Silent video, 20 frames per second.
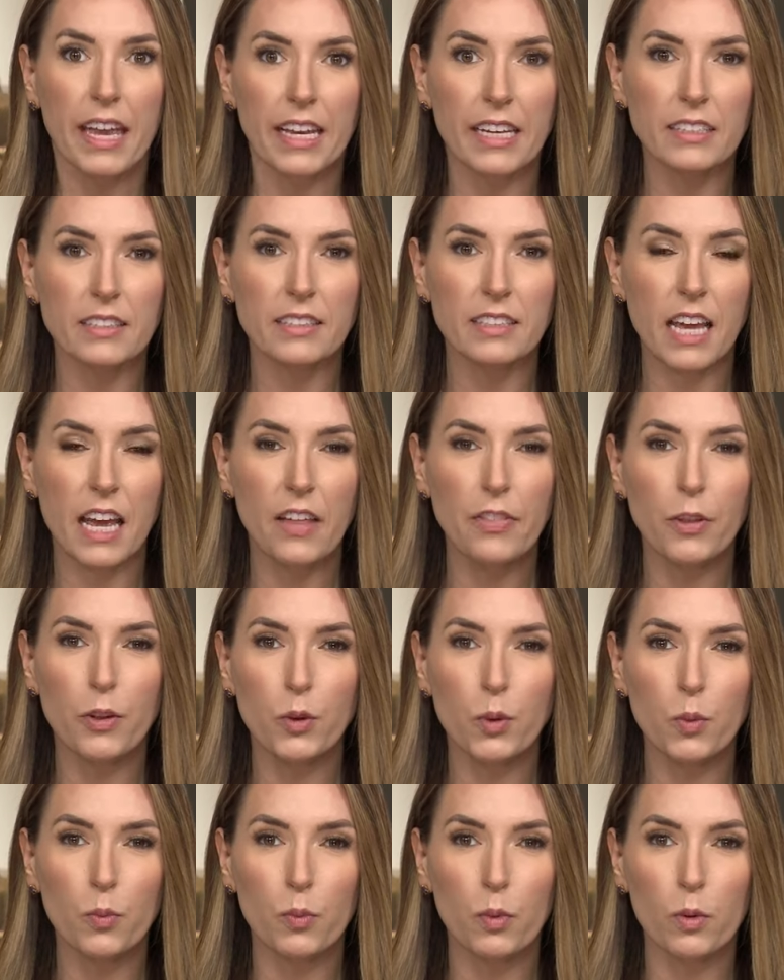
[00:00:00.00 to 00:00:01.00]
He said
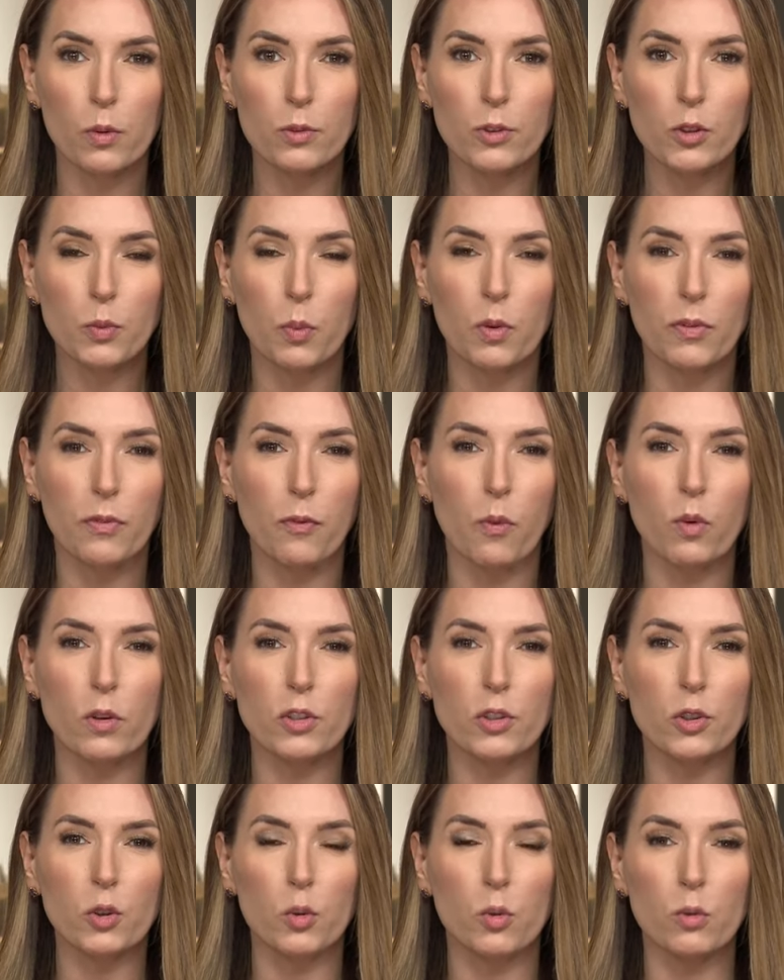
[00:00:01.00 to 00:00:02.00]
the new rules would
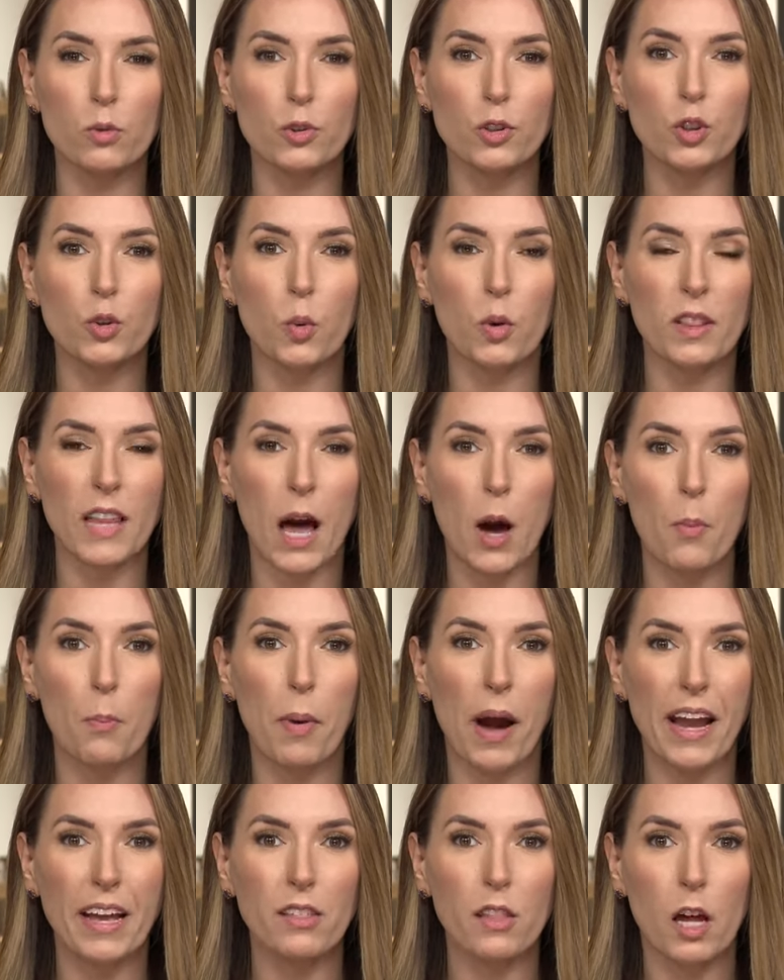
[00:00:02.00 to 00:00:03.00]
force schools to allow
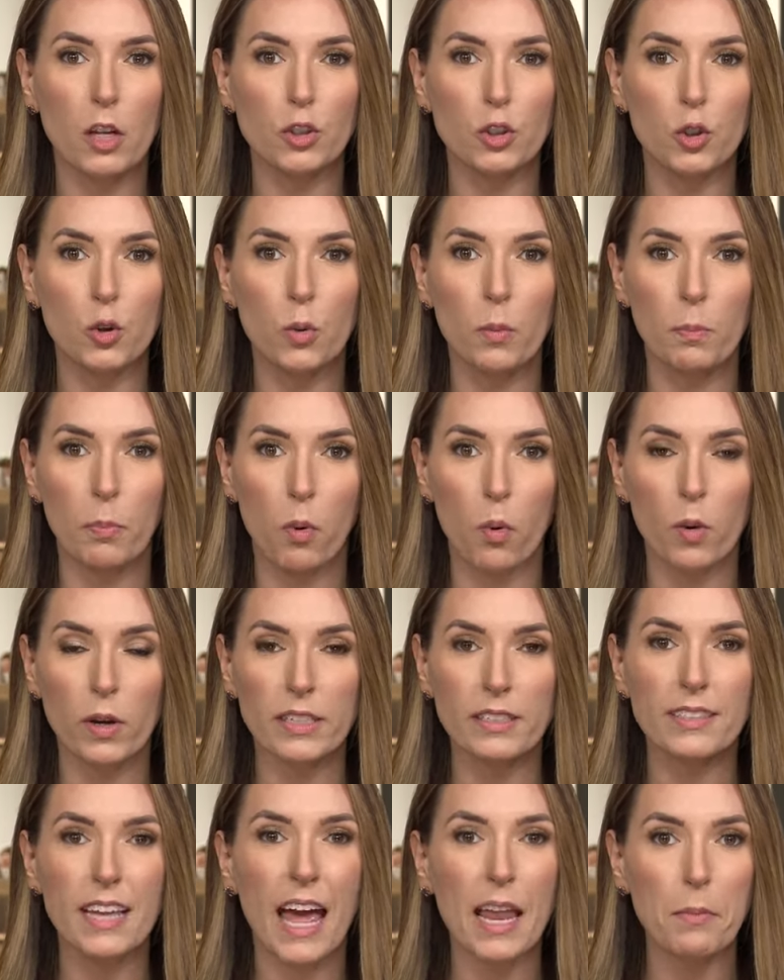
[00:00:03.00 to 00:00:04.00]
biological
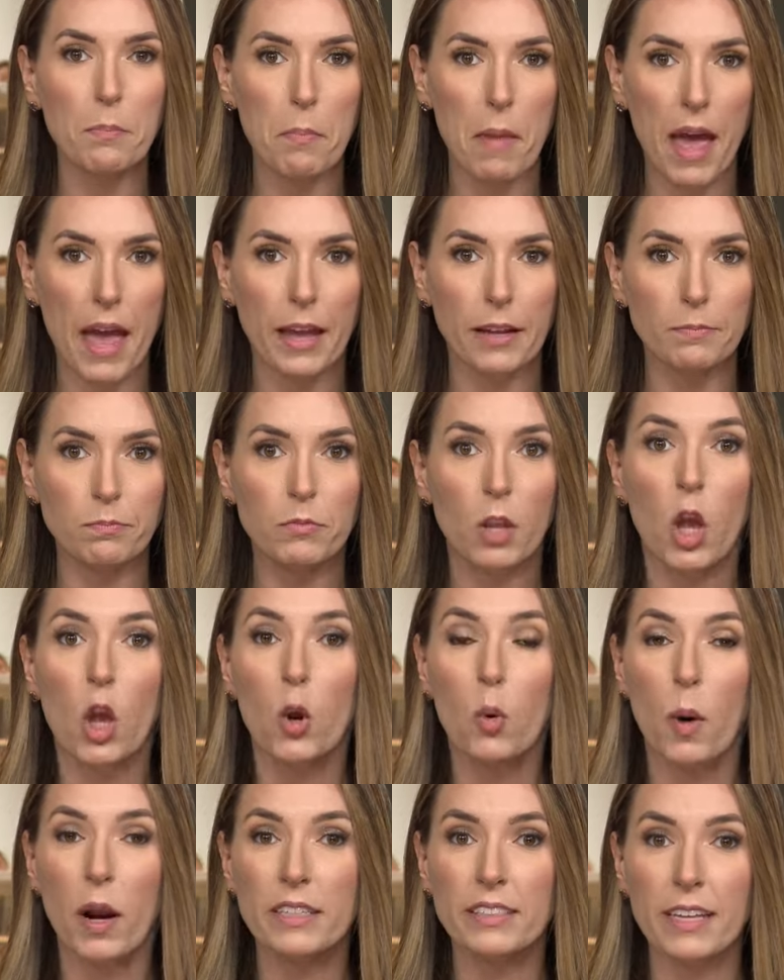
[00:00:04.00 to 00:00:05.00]
boys and men
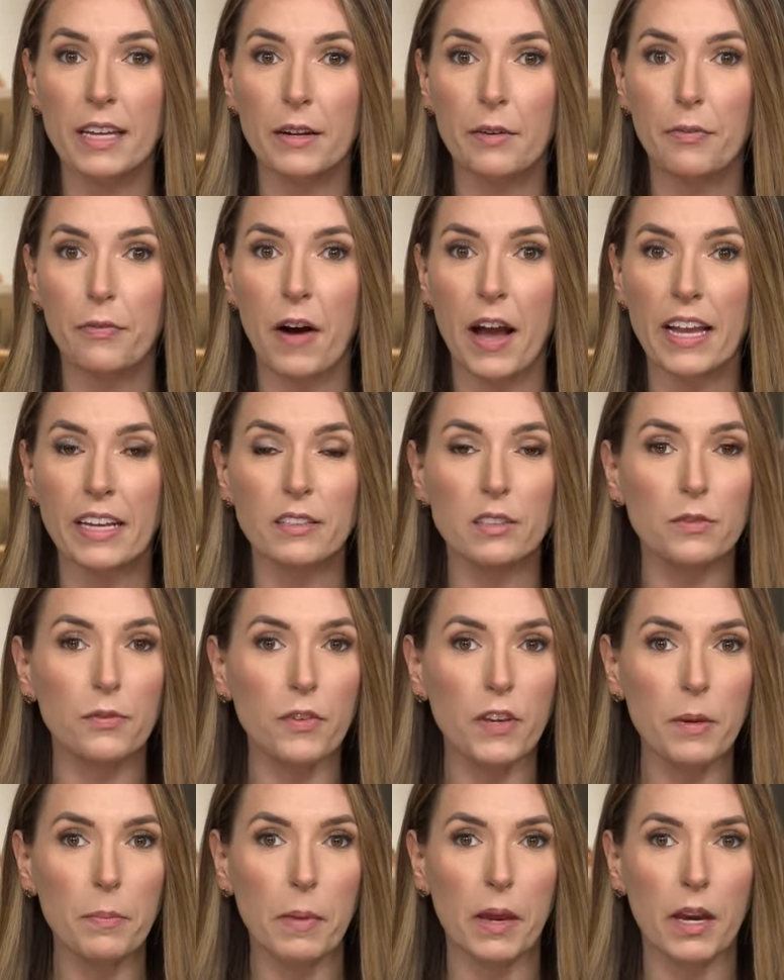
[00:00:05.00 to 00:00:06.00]
who identify as
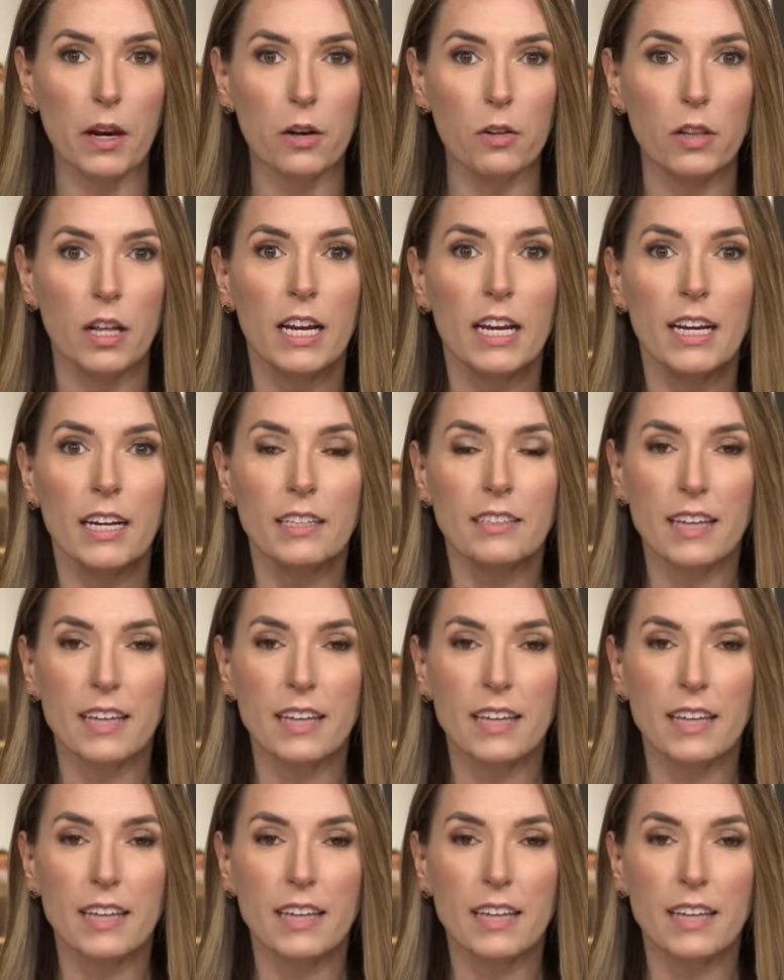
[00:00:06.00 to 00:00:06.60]
female